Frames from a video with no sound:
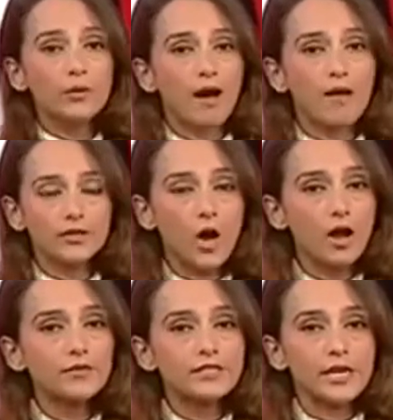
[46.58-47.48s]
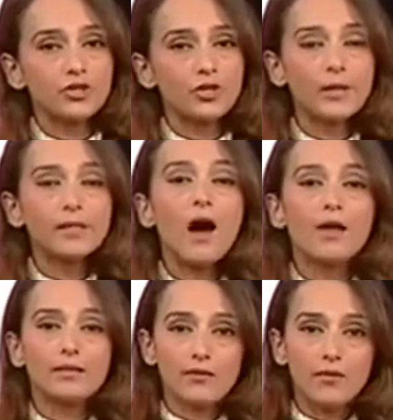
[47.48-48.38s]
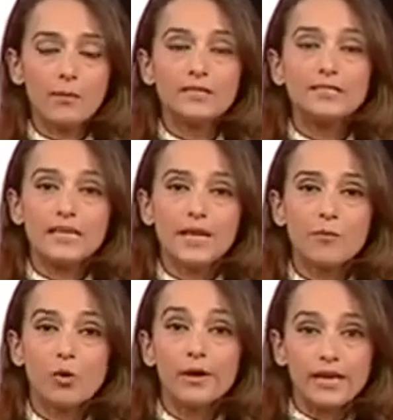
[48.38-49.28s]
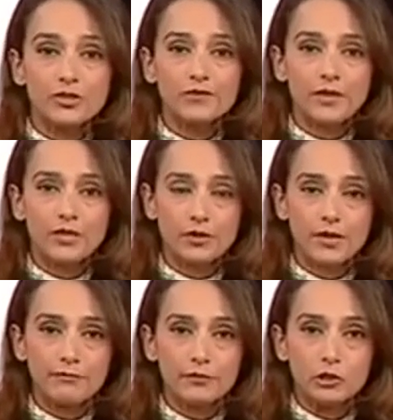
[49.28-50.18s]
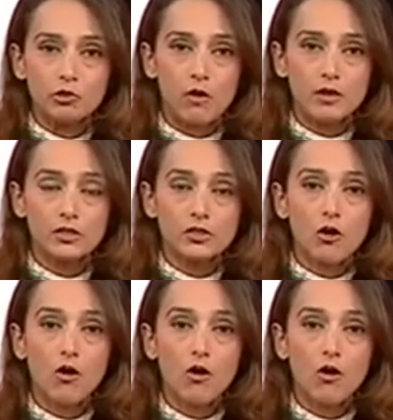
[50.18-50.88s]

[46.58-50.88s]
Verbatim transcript: we are in conversation with Karthik Raman, C M O, Ageas Federal Life Insurance,